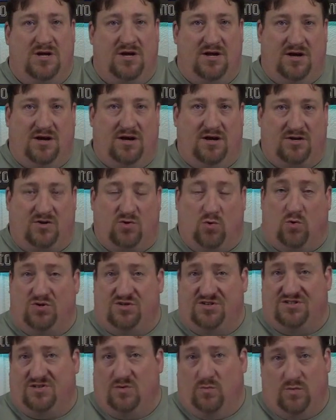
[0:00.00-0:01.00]
uh,
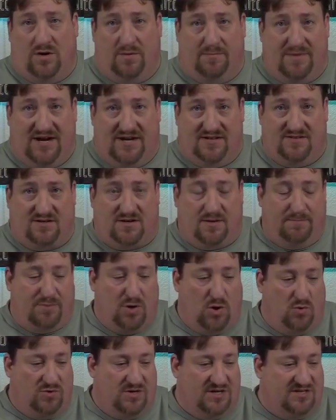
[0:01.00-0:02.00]
gorgeous and well made the
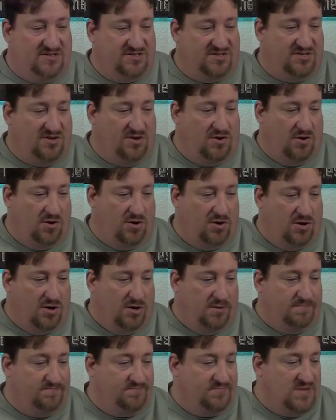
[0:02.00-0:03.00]
components
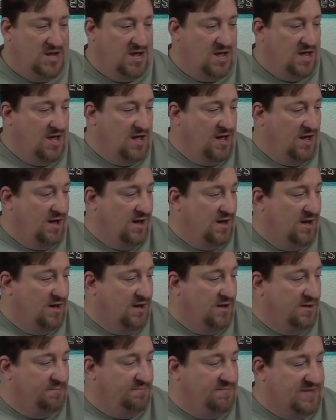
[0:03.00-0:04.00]
are.
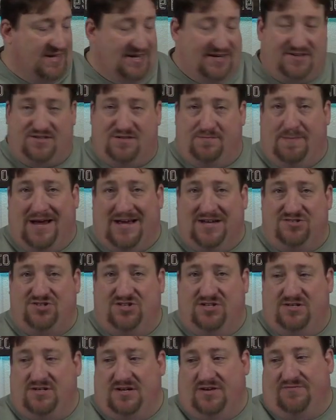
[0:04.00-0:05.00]
Uh, the
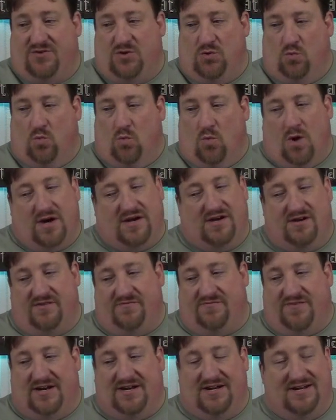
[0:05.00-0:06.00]
expansion, if you wanted to
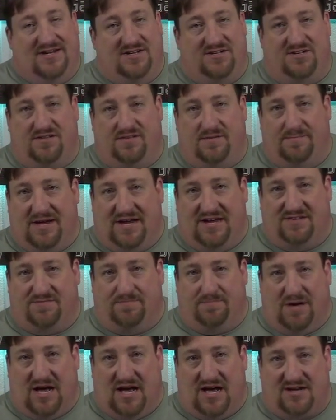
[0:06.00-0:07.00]
fit it into the base
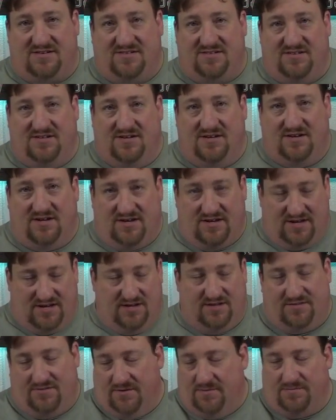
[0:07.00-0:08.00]
box,
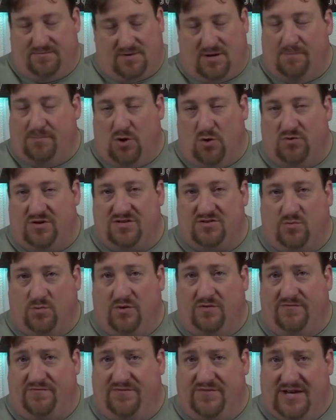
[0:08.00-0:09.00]
it, the components
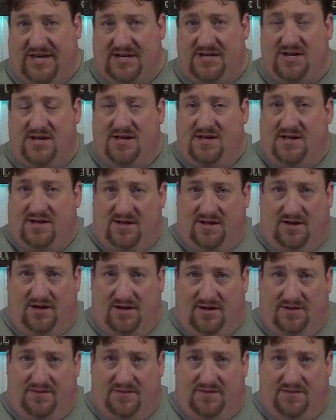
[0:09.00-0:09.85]
will fit. Uh,